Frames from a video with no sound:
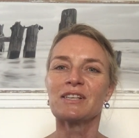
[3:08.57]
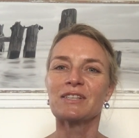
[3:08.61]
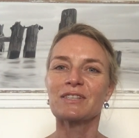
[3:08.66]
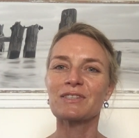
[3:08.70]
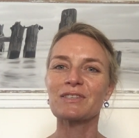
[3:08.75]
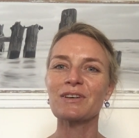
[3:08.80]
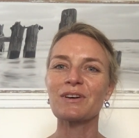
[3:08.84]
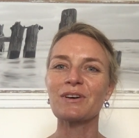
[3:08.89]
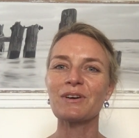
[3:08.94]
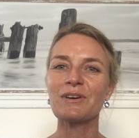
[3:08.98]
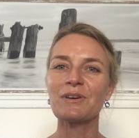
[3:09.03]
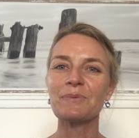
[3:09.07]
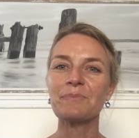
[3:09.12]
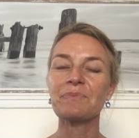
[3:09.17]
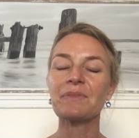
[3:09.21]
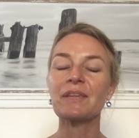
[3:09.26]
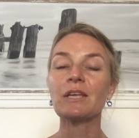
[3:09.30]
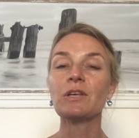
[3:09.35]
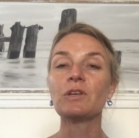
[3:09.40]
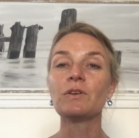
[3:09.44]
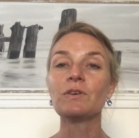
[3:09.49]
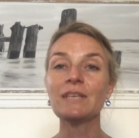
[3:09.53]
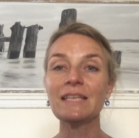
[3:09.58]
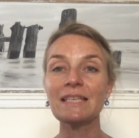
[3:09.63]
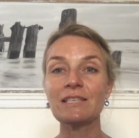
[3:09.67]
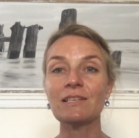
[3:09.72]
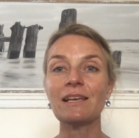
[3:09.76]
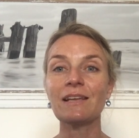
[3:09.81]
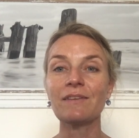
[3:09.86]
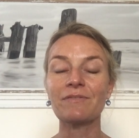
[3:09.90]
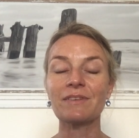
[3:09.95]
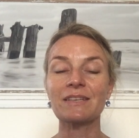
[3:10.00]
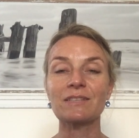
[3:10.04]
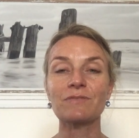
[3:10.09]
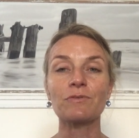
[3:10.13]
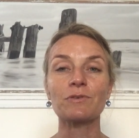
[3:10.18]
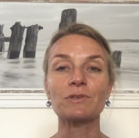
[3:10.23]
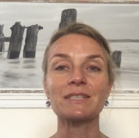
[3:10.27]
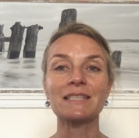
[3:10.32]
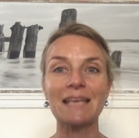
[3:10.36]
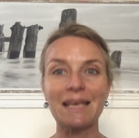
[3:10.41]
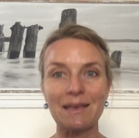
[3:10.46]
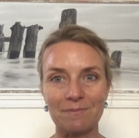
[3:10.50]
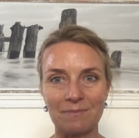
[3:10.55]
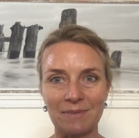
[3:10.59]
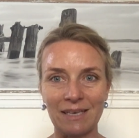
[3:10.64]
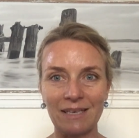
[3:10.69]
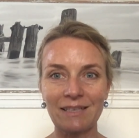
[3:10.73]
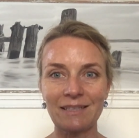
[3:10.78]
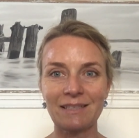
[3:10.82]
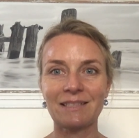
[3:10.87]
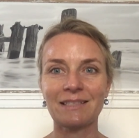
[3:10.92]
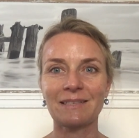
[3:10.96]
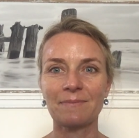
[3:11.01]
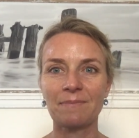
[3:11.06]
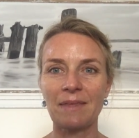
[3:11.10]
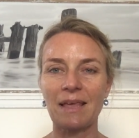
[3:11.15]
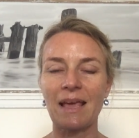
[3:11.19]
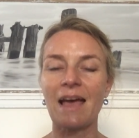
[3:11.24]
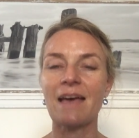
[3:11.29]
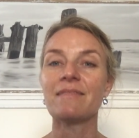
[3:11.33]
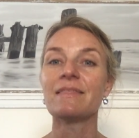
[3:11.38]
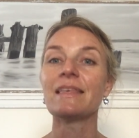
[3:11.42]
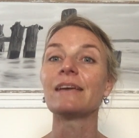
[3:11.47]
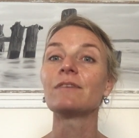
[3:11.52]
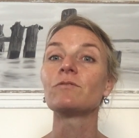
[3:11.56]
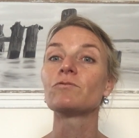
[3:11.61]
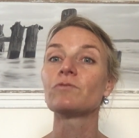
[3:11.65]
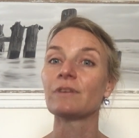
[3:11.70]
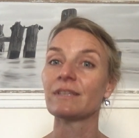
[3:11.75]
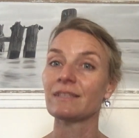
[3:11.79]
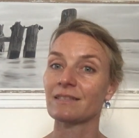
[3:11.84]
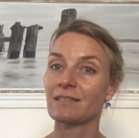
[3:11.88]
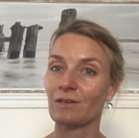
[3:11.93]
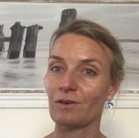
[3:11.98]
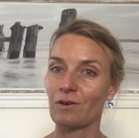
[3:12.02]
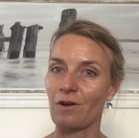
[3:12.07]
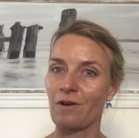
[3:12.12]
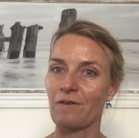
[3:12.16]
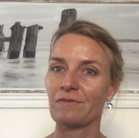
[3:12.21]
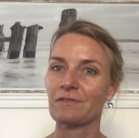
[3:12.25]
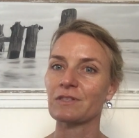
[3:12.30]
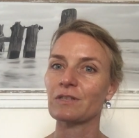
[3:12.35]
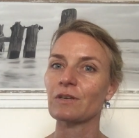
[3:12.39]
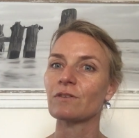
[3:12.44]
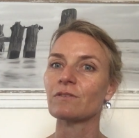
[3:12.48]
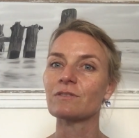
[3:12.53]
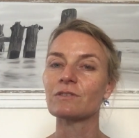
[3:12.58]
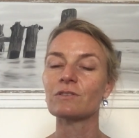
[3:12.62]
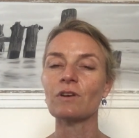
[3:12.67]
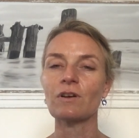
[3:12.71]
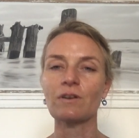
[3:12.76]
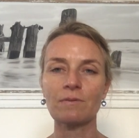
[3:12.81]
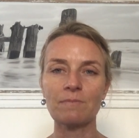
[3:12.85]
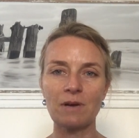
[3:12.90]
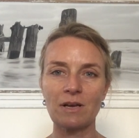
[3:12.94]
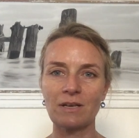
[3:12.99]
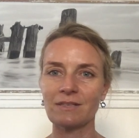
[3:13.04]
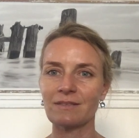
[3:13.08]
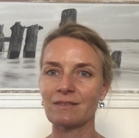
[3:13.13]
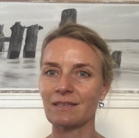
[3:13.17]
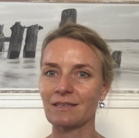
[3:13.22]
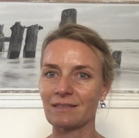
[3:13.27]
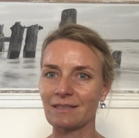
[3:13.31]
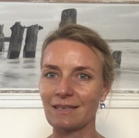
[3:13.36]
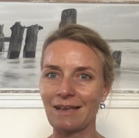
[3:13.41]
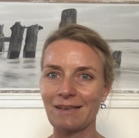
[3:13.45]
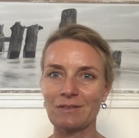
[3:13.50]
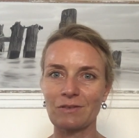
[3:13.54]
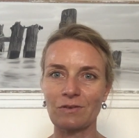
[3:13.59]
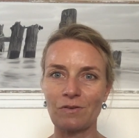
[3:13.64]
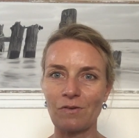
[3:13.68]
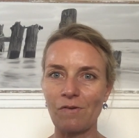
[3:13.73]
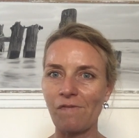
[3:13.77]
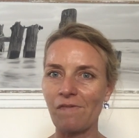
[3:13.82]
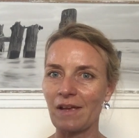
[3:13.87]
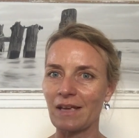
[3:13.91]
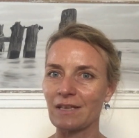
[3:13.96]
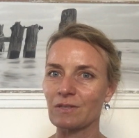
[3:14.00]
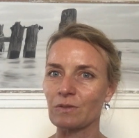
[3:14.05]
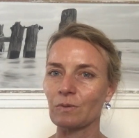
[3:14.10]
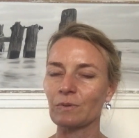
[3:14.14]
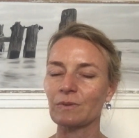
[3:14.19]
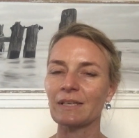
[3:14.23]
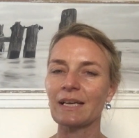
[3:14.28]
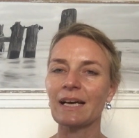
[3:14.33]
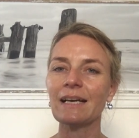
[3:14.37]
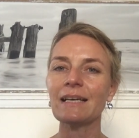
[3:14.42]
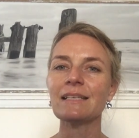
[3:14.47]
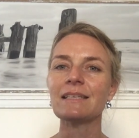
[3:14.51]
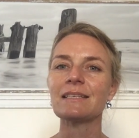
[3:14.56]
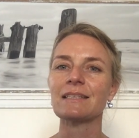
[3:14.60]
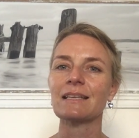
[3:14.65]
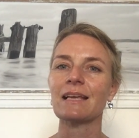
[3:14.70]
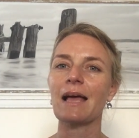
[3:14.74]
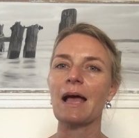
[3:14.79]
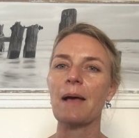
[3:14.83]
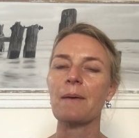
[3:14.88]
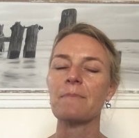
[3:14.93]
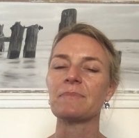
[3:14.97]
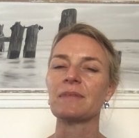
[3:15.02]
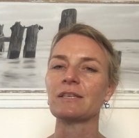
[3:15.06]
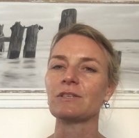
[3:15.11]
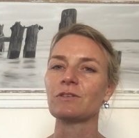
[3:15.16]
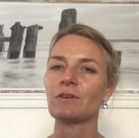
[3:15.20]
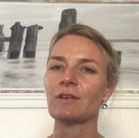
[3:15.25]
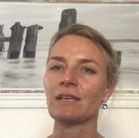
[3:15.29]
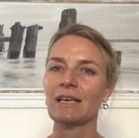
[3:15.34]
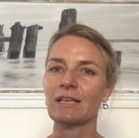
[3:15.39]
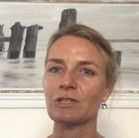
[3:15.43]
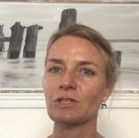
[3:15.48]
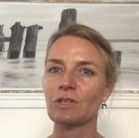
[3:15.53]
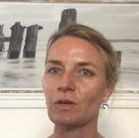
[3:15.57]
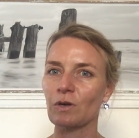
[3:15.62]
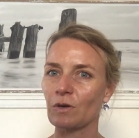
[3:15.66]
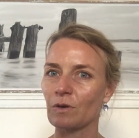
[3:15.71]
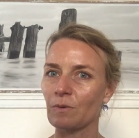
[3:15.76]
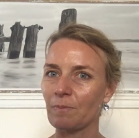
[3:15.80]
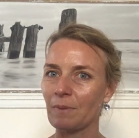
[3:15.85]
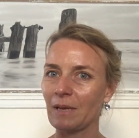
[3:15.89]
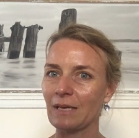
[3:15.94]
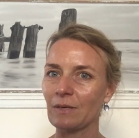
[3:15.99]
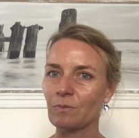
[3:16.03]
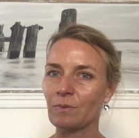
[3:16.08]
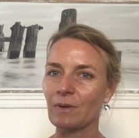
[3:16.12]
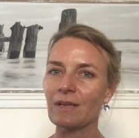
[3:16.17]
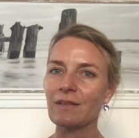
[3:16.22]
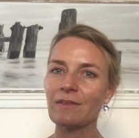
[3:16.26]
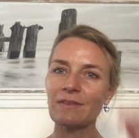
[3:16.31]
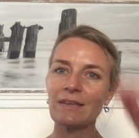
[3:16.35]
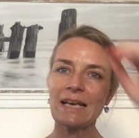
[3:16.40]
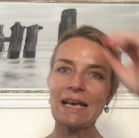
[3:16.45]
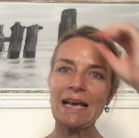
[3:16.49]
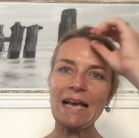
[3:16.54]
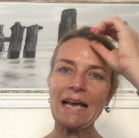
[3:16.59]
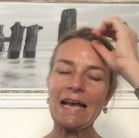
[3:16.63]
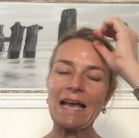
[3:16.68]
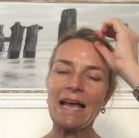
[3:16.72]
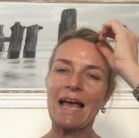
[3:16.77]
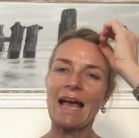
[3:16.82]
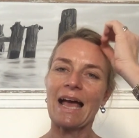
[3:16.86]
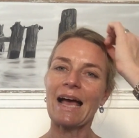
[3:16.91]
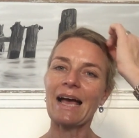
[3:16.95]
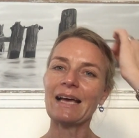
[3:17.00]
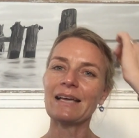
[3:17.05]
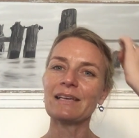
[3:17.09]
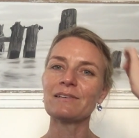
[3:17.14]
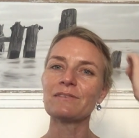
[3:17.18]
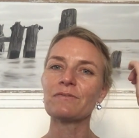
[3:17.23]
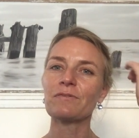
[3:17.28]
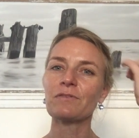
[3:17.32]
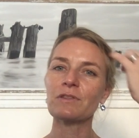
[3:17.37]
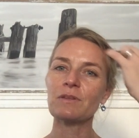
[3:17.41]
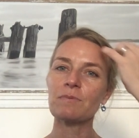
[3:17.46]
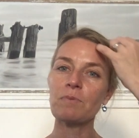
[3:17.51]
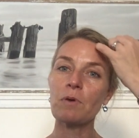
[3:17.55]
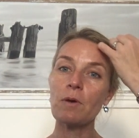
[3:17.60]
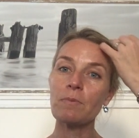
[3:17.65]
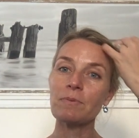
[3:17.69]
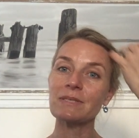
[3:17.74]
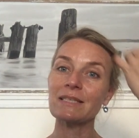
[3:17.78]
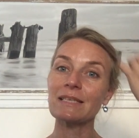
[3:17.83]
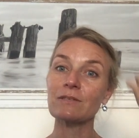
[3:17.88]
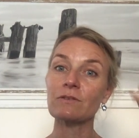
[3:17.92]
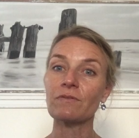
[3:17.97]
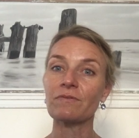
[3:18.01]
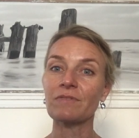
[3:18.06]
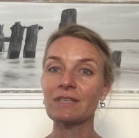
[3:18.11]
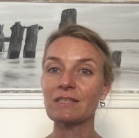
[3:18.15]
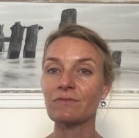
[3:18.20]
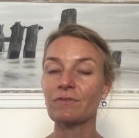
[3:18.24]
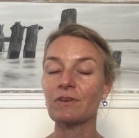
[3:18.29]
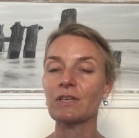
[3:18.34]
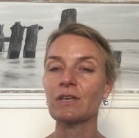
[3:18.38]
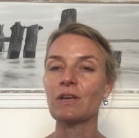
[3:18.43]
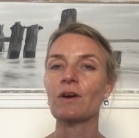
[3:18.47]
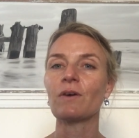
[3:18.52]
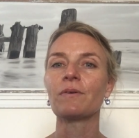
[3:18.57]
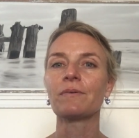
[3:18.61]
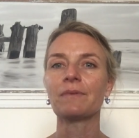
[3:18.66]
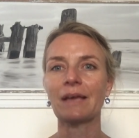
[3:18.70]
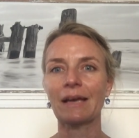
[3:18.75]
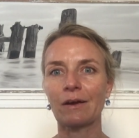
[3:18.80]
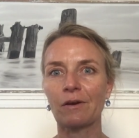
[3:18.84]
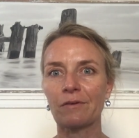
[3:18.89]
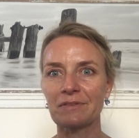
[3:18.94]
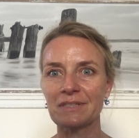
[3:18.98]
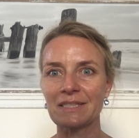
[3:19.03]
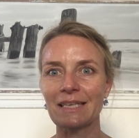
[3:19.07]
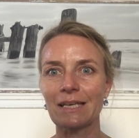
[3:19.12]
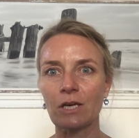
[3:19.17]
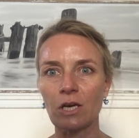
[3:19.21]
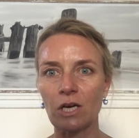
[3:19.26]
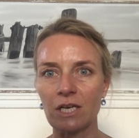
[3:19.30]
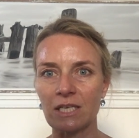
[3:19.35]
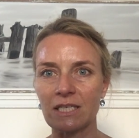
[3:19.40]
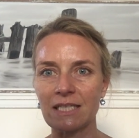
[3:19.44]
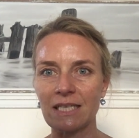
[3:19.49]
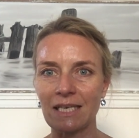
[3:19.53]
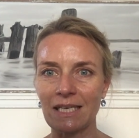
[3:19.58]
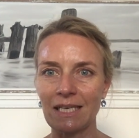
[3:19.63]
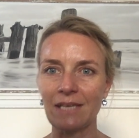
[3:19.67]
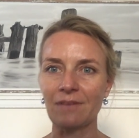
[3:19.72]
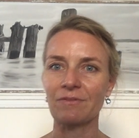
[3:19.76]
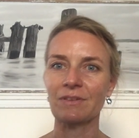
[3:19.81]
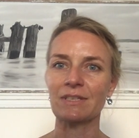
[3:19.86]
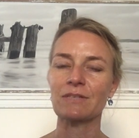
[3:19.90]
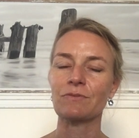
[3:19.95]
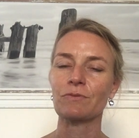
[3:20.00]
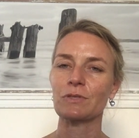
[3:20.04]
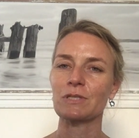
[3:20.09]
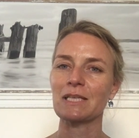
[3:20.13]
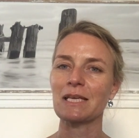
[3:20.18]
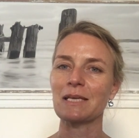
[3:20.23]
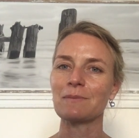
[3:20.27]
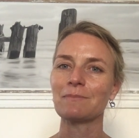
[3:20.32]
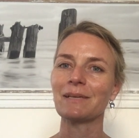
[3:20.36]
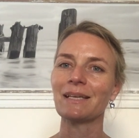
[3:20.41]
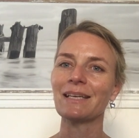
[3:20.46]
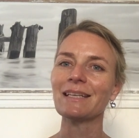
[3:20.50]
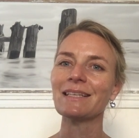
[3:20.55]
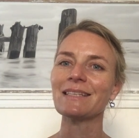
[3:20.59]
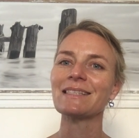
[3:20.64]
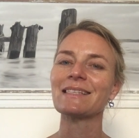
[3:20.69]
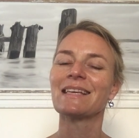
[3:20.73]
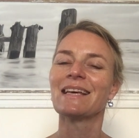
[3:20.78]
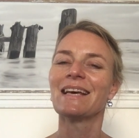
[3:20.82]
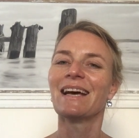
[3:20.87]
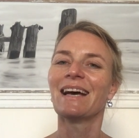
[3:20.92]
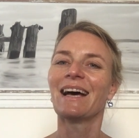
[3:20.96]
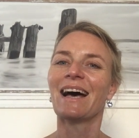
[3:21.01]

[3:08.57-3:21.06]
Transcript: So you need to leave this for 10 minutes and then rinse it off. So it's not a mask that stays on your face all night um, that you can actually go to bed with. And for the purposes of this video, I obviously can't leave this for 10 minutes,